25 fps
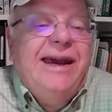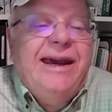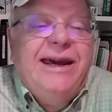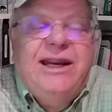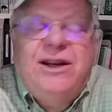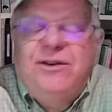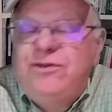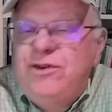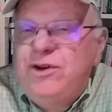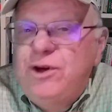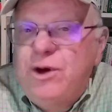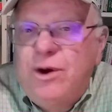
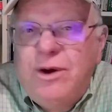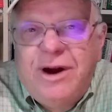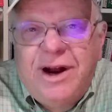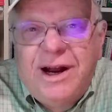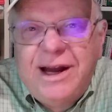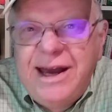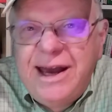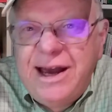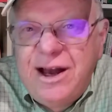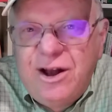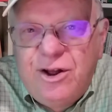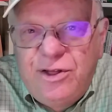And if you are
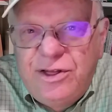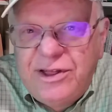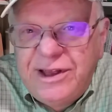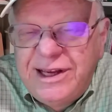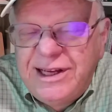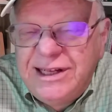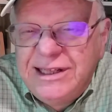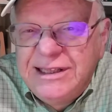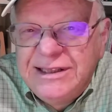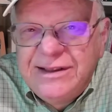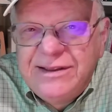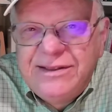
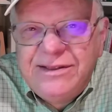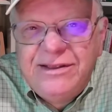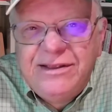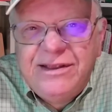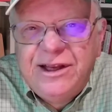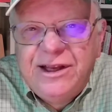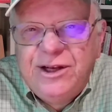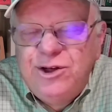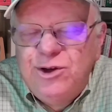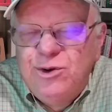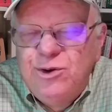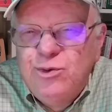healthy,
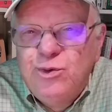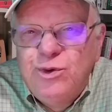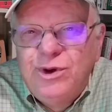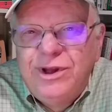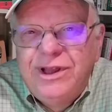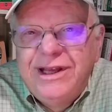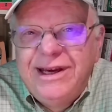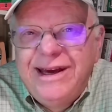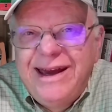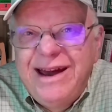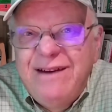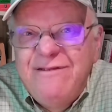then you
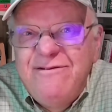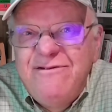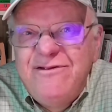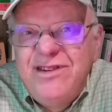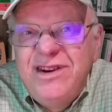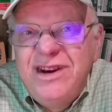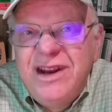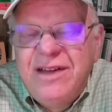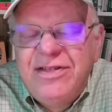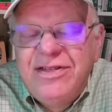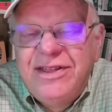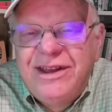really have
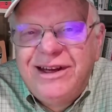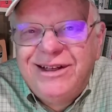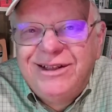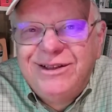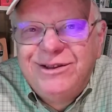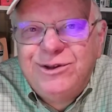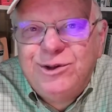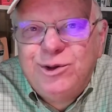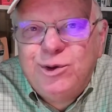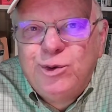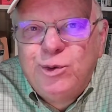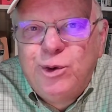
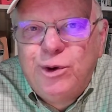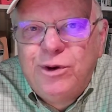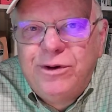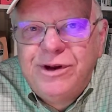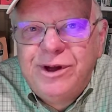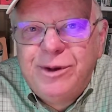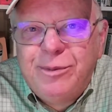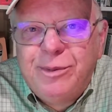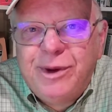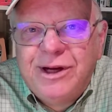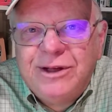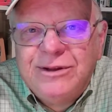nothing to
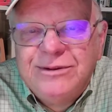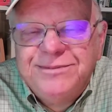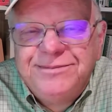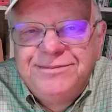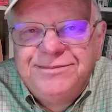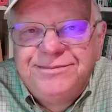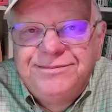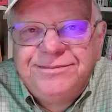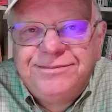worry about.